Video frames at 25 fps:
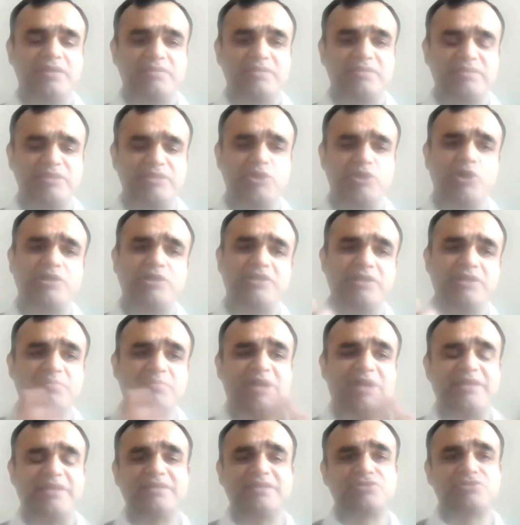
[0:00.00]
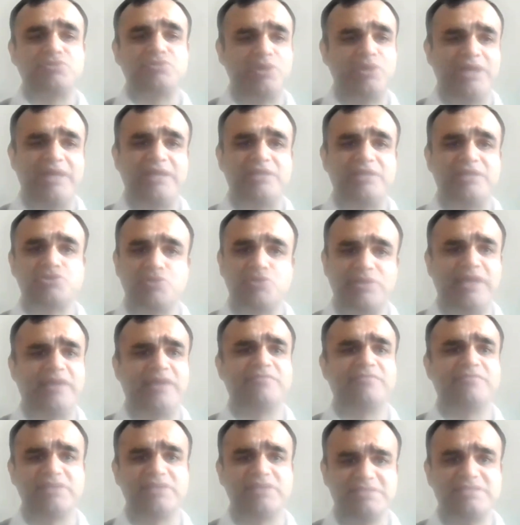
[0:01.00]
the alternate market is so large, so
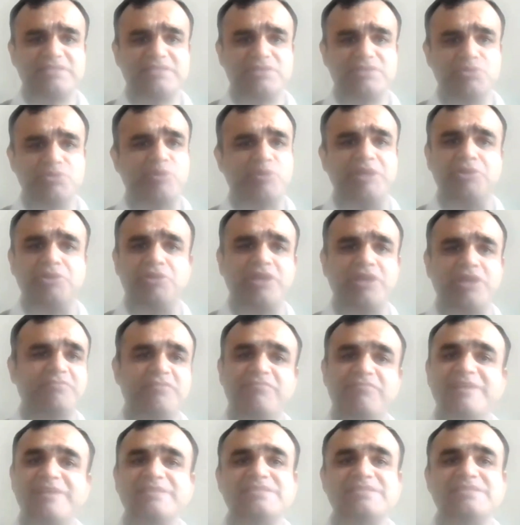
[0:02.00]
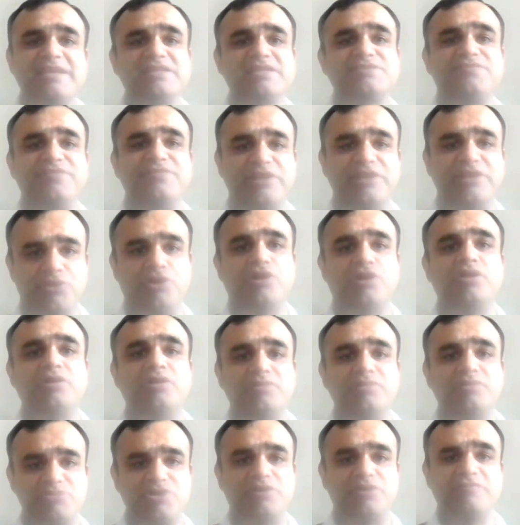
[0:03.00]
diverse, you cannot have a
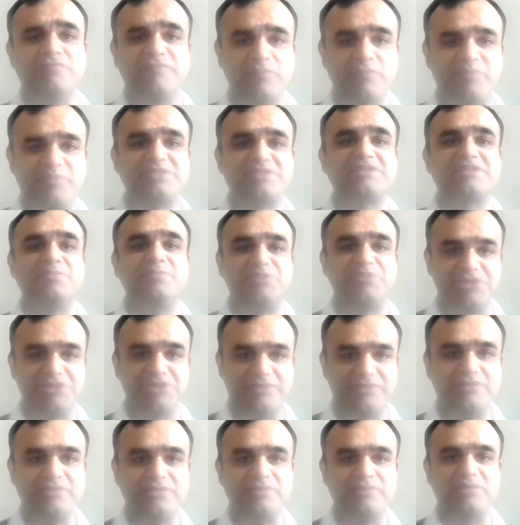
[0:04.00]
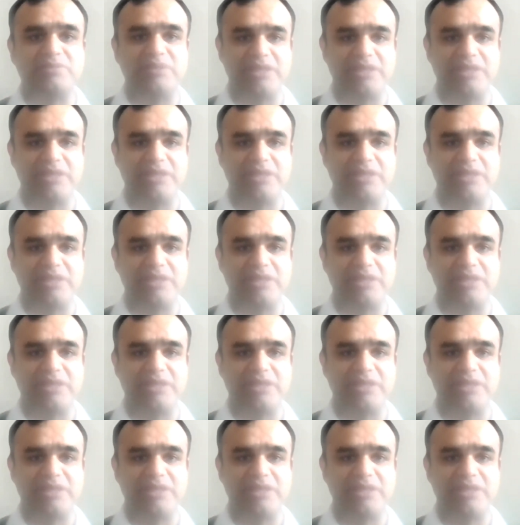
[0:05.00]
one-size-fit-all sort of a prescription,